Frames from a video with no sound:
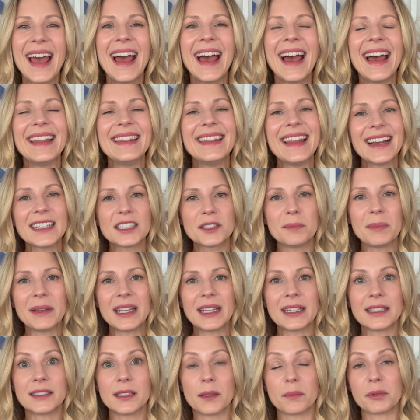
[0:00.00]
And that's
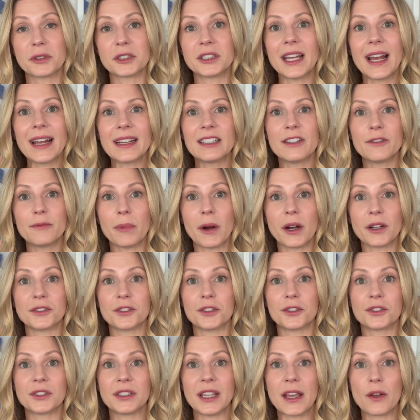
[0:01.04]
because the protective parts
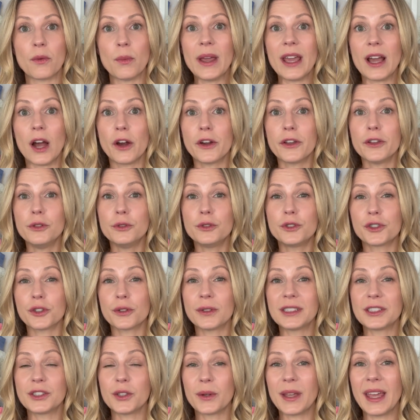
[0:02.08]
are saying, wait, are you sure
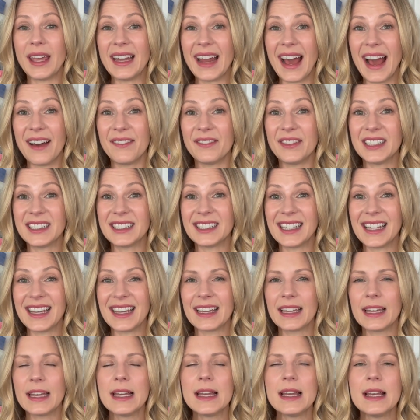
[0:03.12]
it's okay to have this
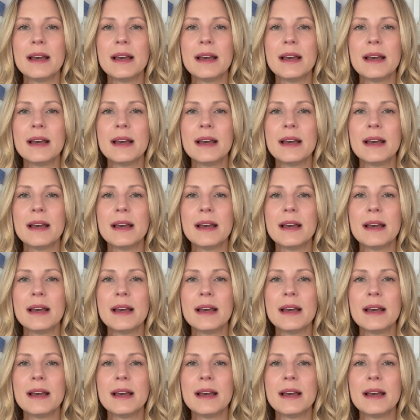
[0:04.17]
thing?